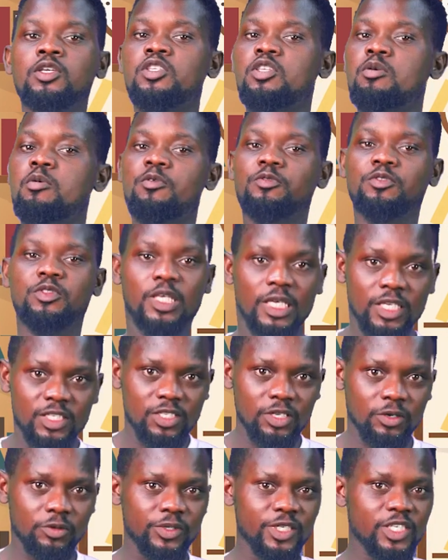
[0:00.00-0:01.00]
Some of these
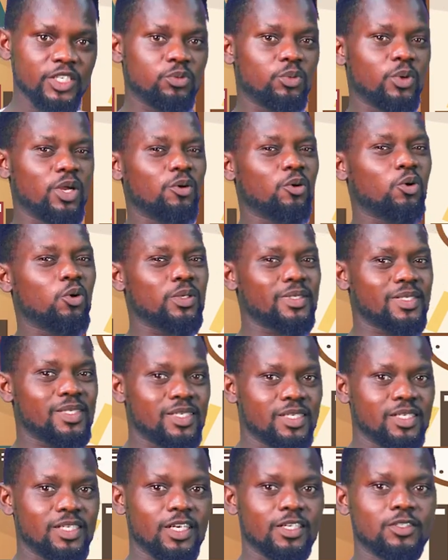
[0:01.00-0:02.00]
decrees were
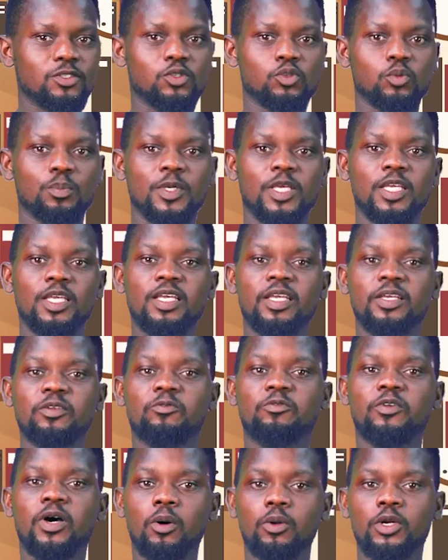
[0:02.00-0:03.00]
considered to be
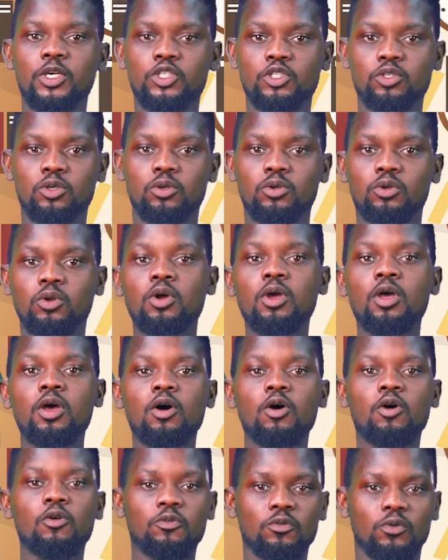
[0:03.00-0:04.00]
in violation
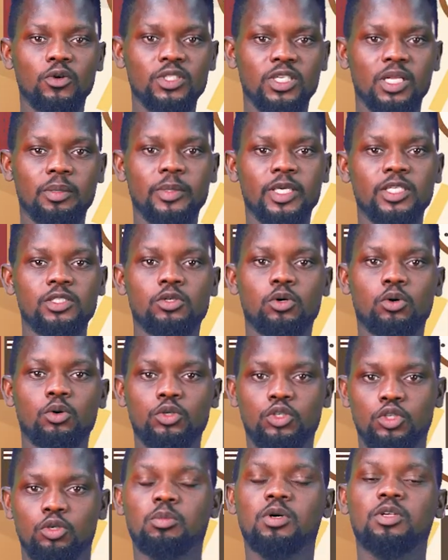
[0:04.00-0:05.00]
of
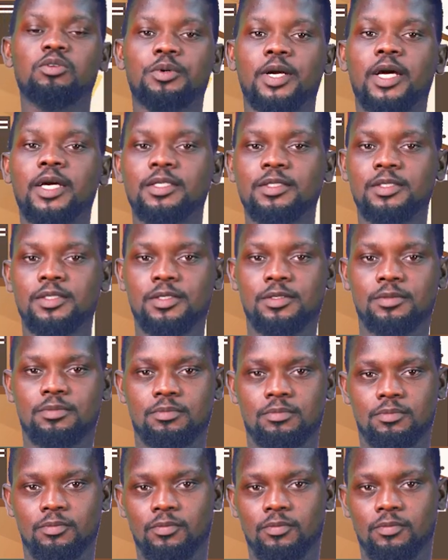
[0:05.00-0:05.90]
fundamental human rights.